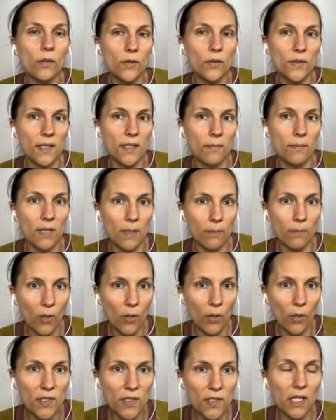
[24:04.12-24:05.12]
through something
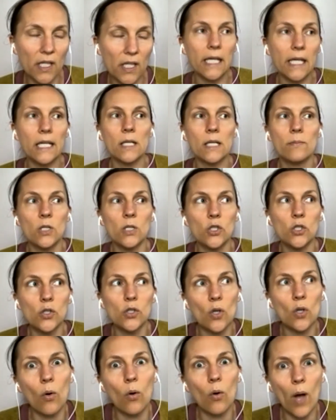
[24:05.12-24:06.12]
personally, it can be
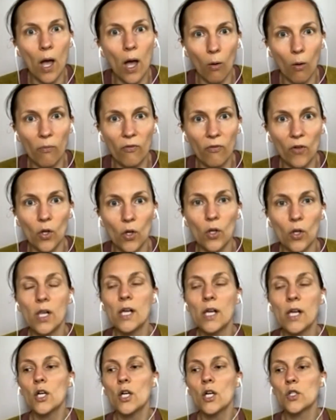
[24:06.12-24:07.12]
so helpful
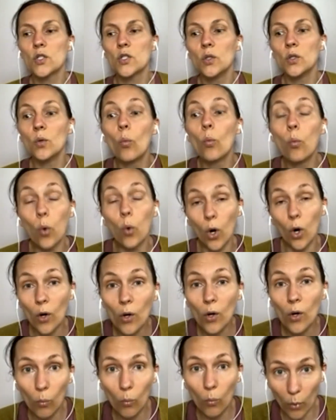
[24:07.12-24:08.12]
to
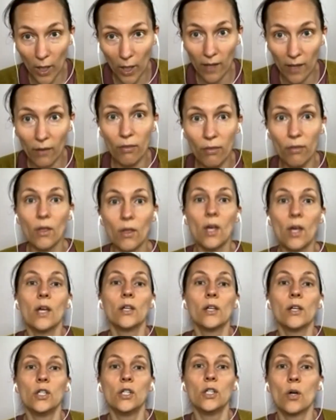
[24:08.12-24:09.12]
work with,
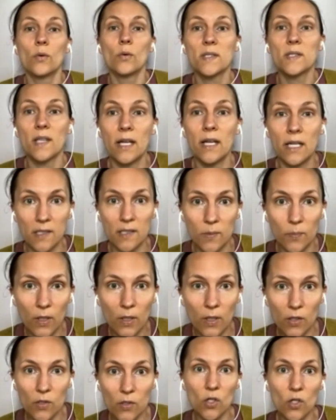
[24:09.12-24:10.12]
an
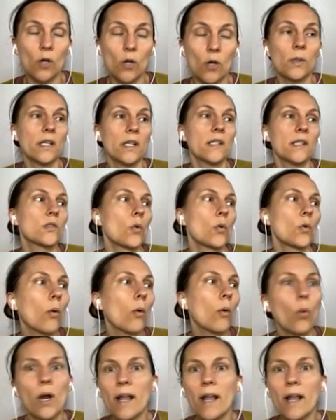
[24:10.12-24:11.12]
experienced herbalist or
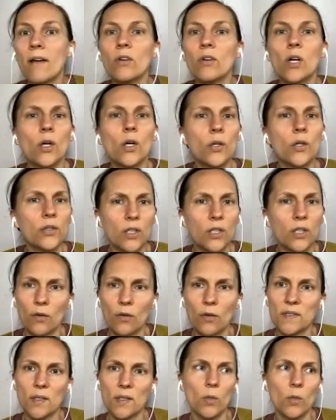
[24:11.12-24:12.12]
whatever, if
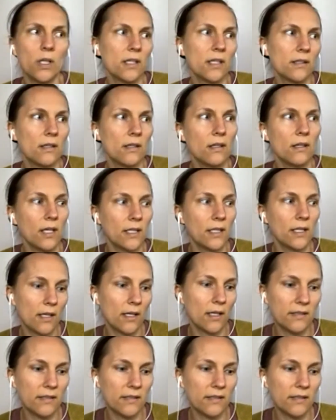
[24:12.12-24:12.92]
someone, it's a